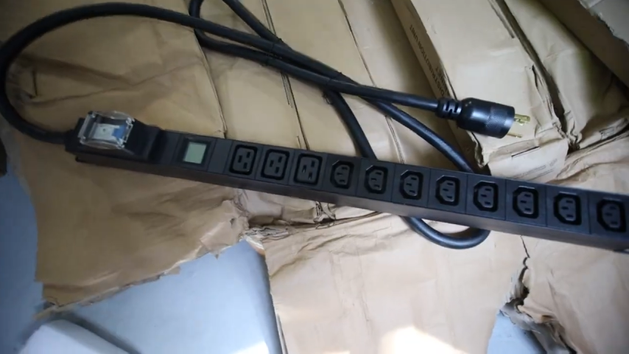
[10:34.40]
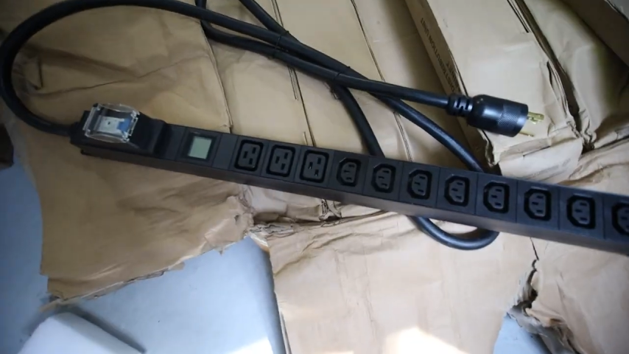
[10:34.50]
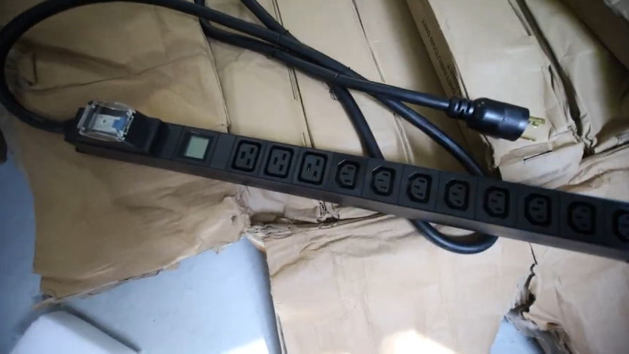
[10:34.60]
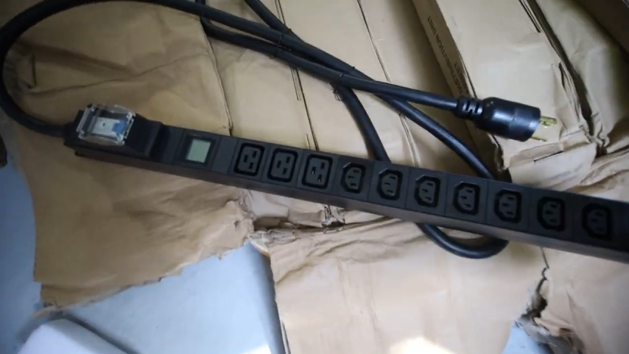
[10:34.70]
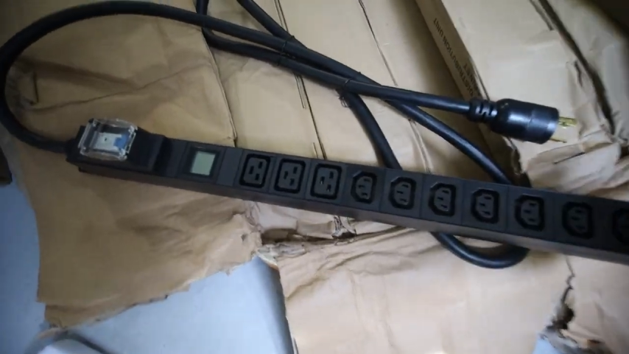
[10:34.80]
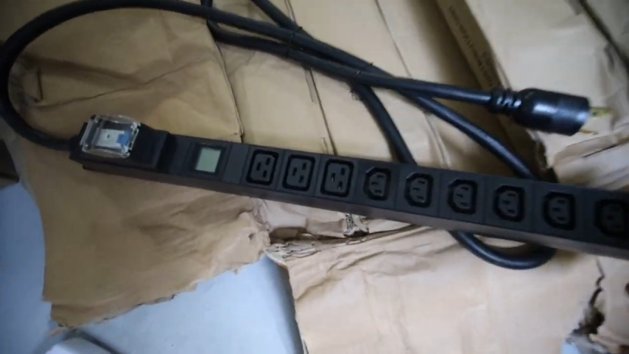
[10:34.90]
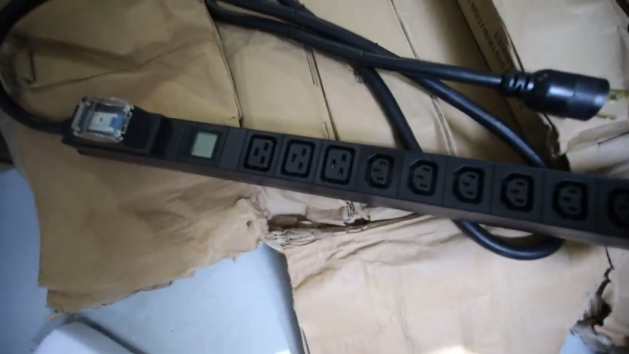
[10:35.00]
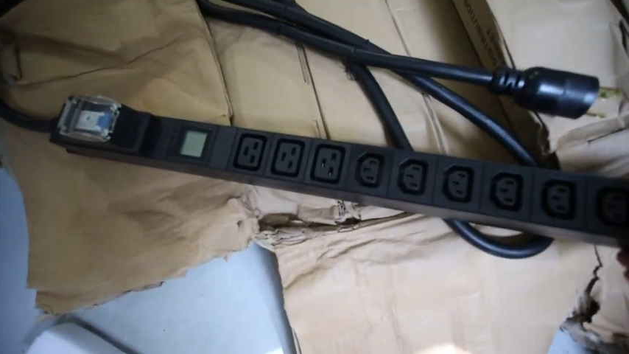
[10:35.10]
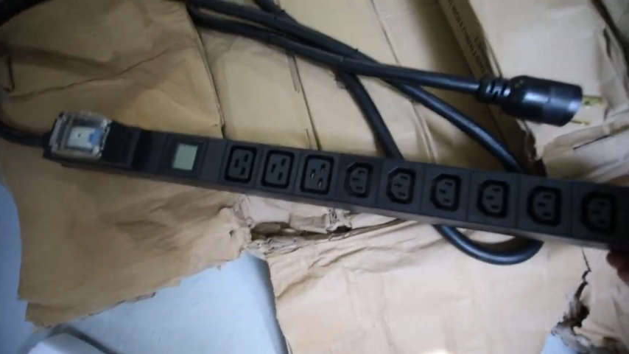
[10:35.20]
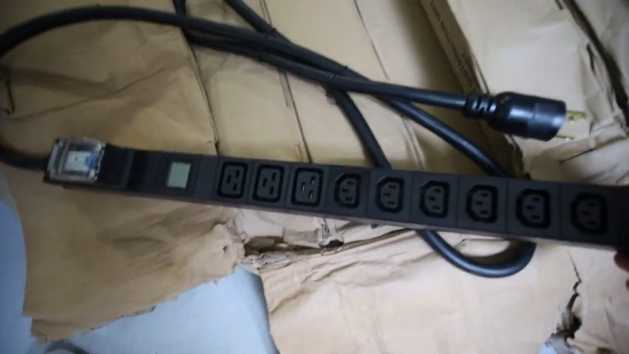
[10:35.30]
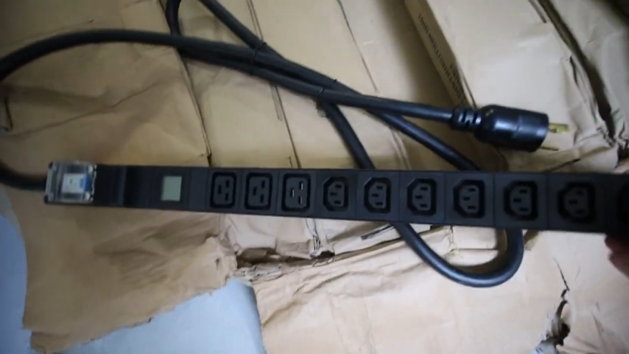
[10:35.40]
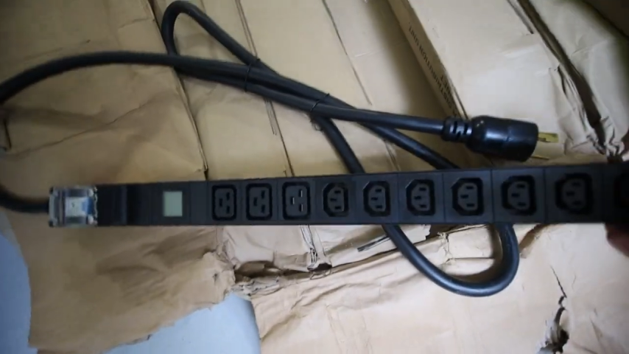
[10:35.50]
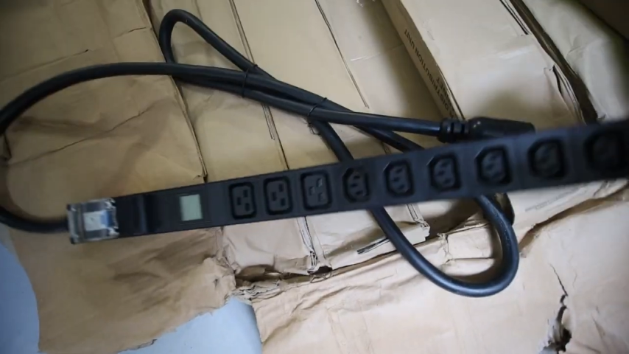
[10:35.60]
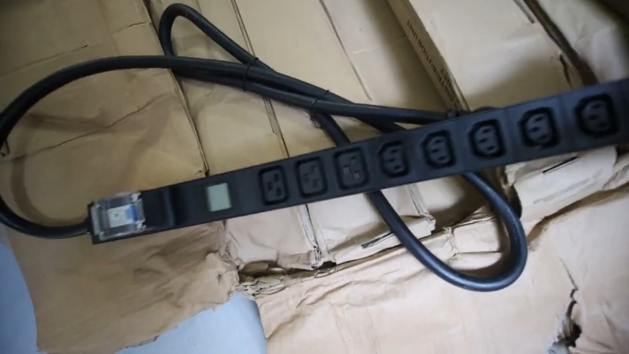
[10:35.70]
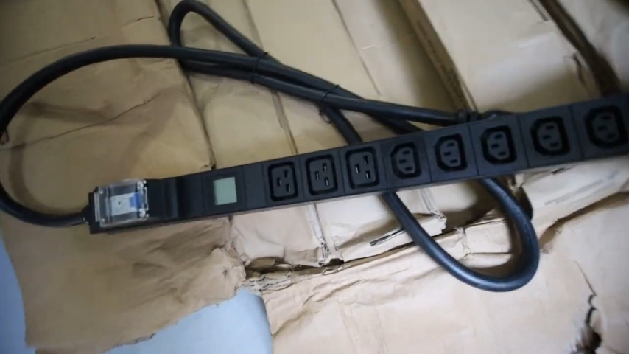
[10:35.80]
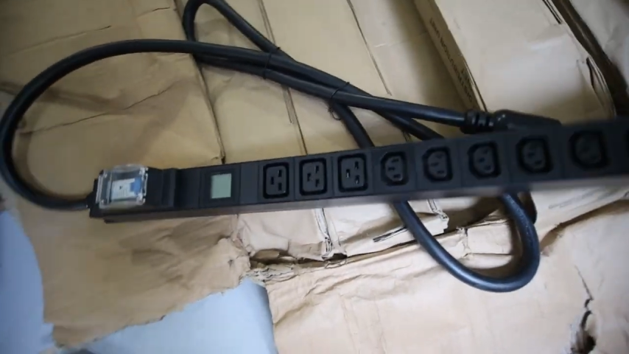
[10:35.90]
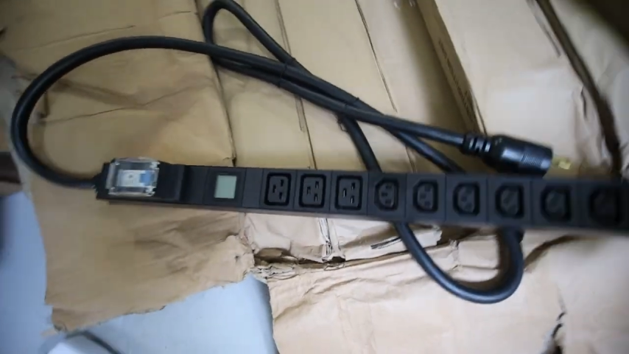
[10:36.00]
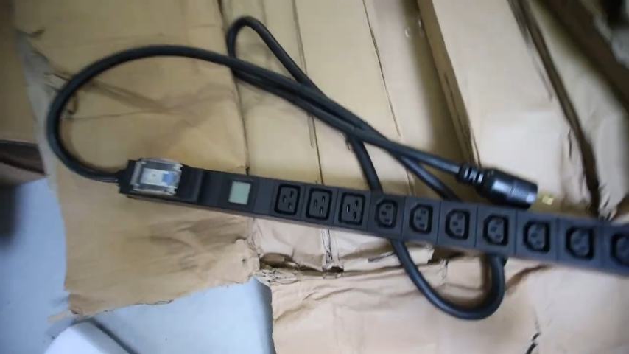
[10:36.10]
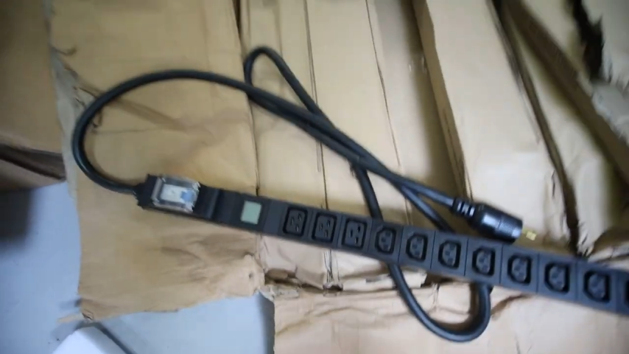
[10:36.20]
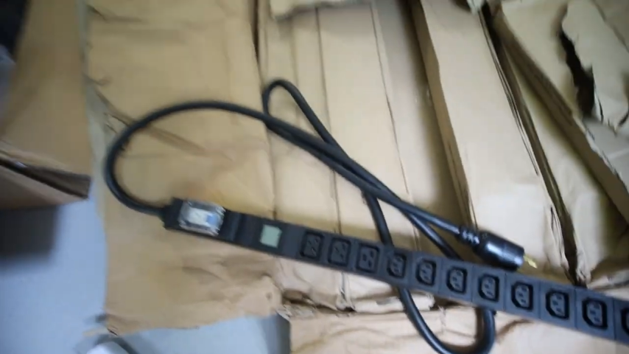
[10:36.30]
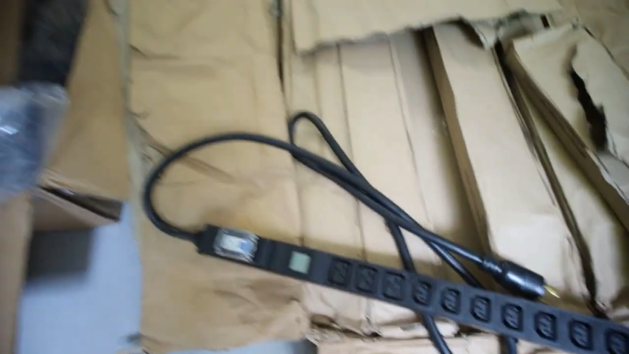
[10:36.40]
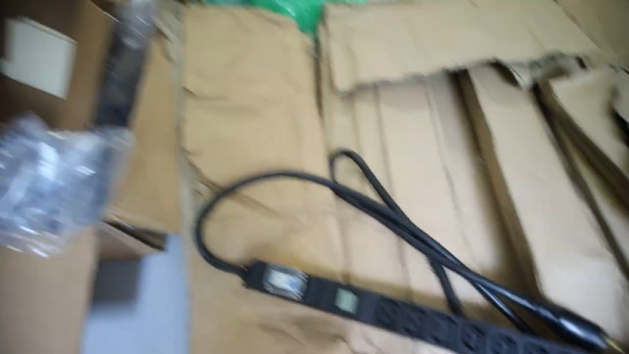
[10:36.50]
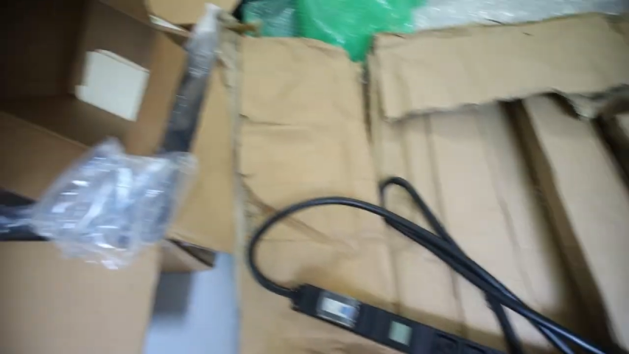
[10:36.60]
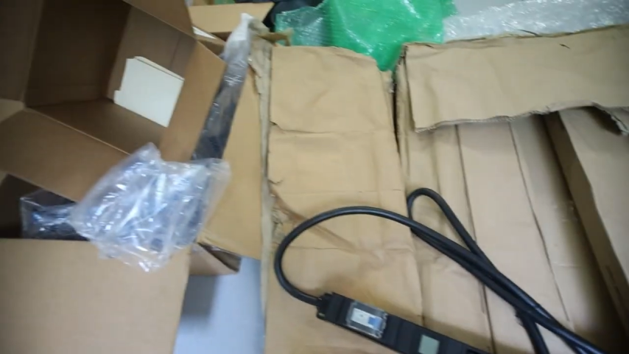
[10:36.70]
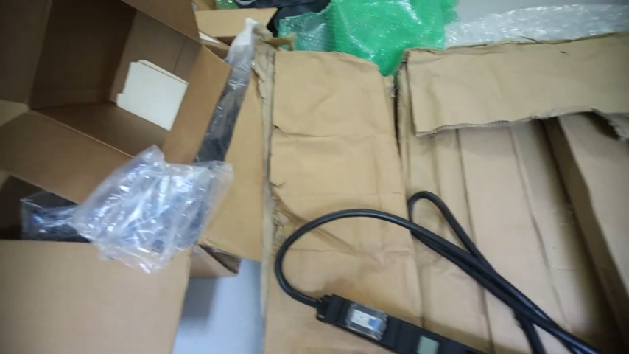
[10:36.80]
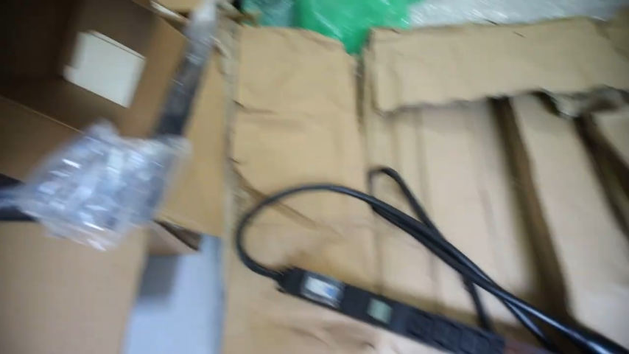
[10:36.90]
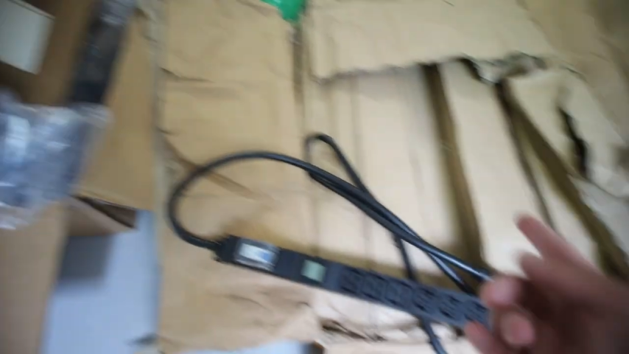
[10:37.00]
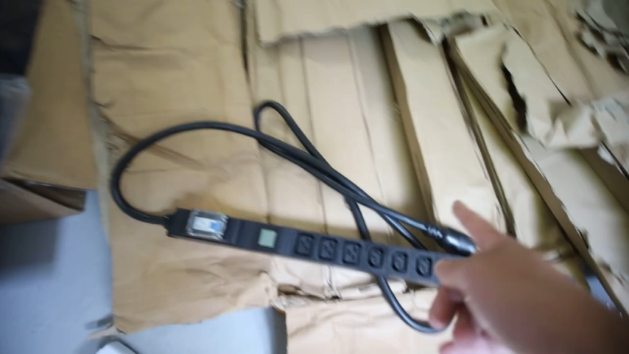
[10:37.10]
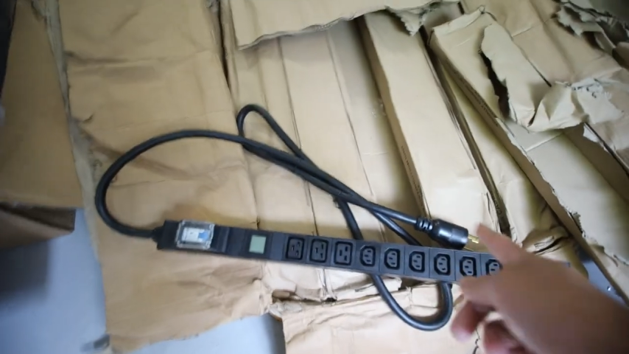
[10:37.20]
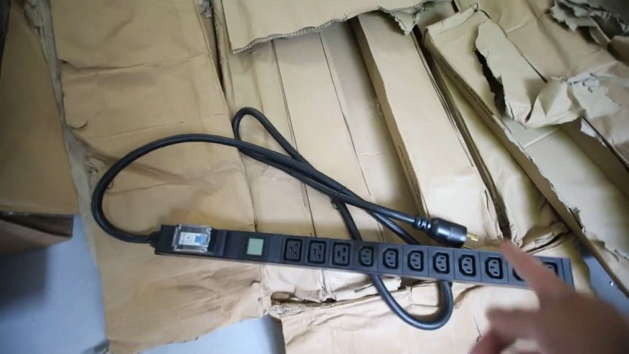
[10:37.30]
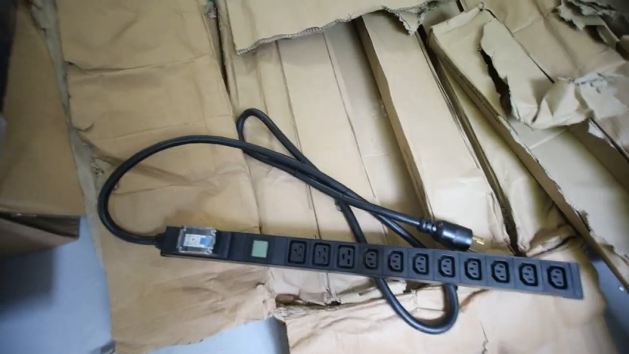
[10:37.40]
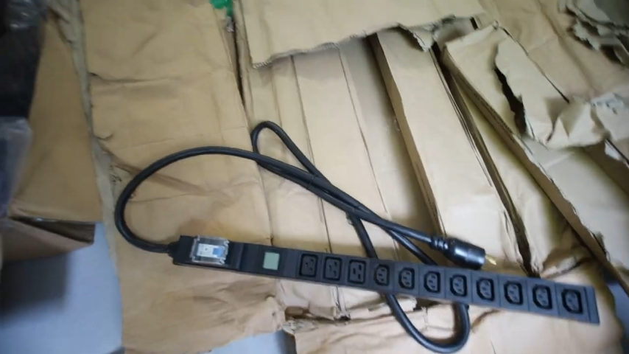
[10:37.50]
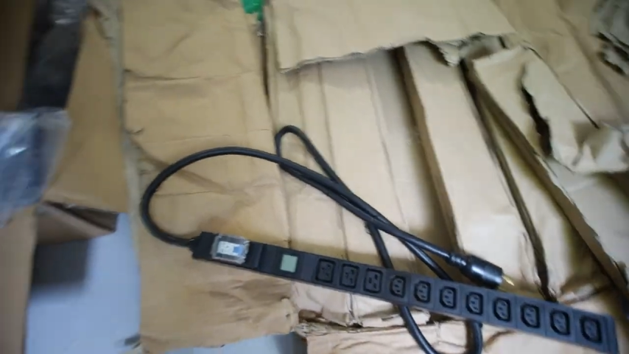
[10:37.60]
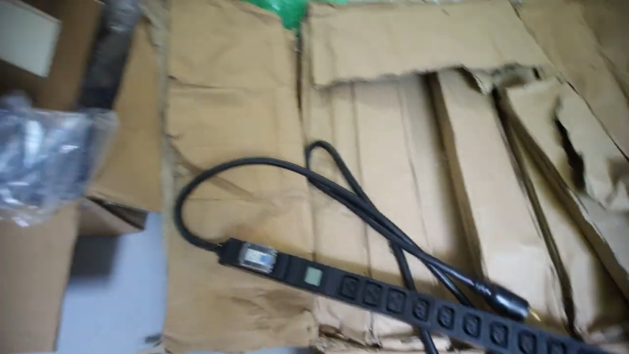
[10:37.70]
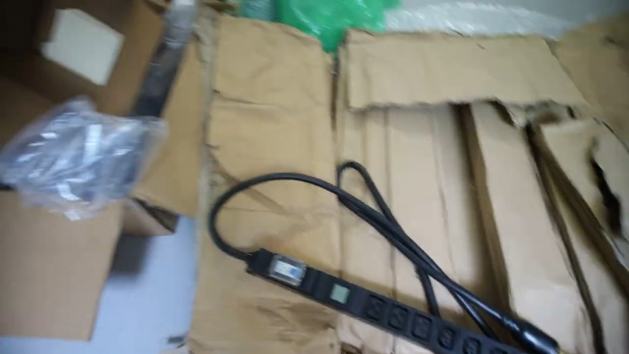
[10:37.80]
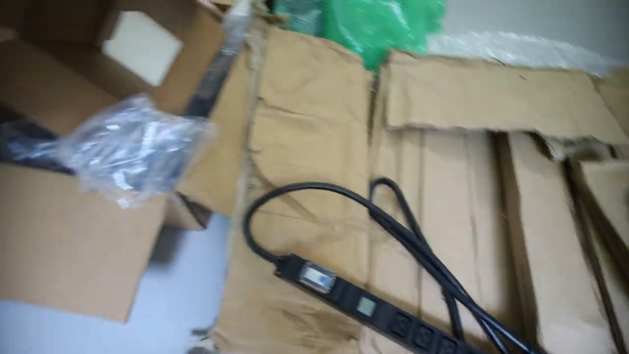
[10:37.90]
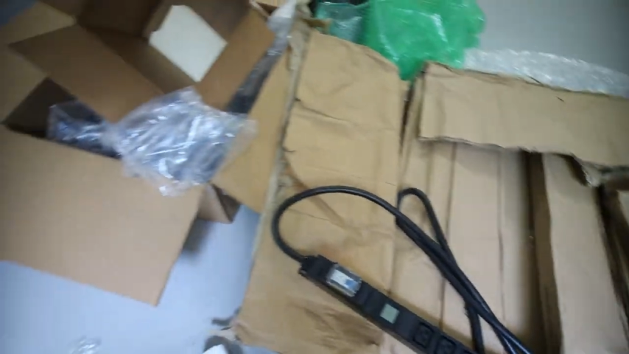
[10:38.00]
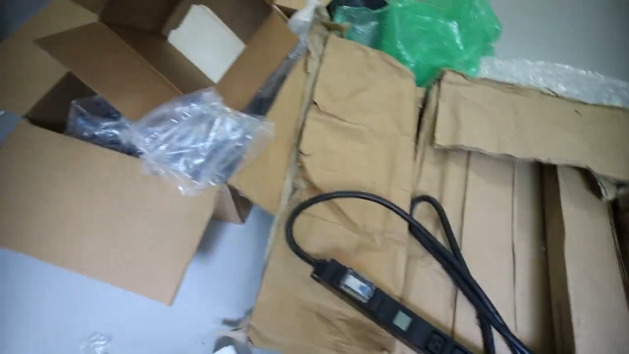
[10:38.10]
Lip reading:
(no speaker visible)